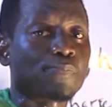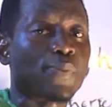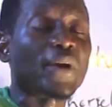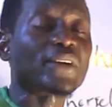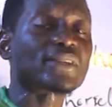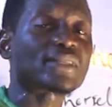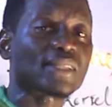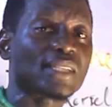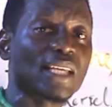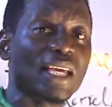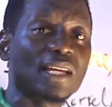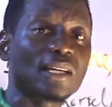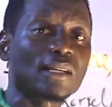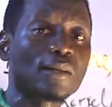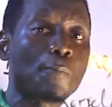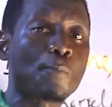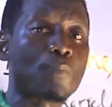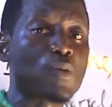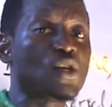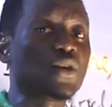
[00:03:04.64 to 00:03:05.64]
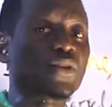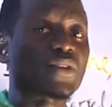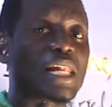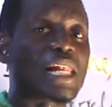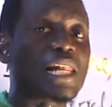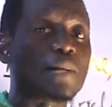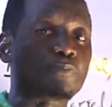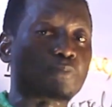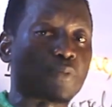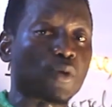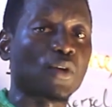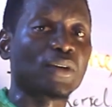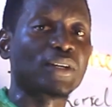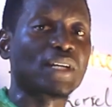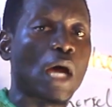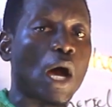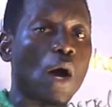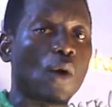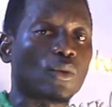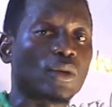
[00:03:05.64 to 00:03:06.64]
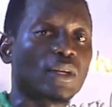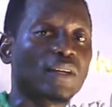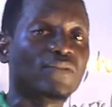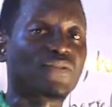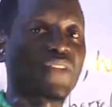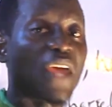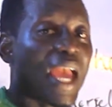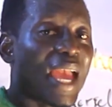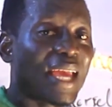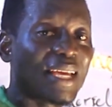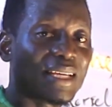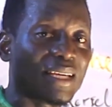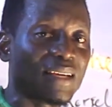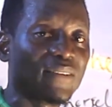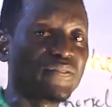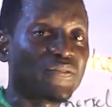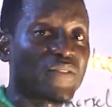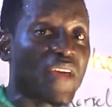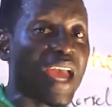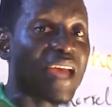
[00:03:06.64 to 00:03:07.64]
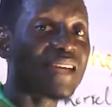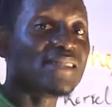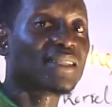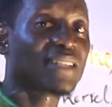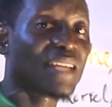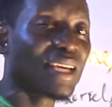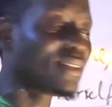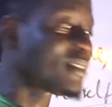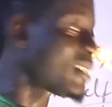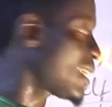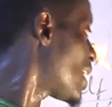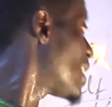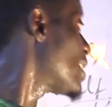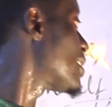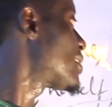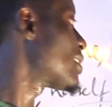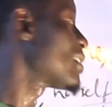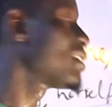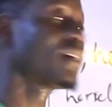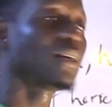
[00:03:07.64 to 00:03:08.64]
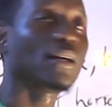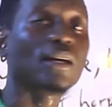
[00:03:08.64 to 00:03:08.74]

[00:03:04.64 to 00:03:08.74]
person plural pronoun, they did it,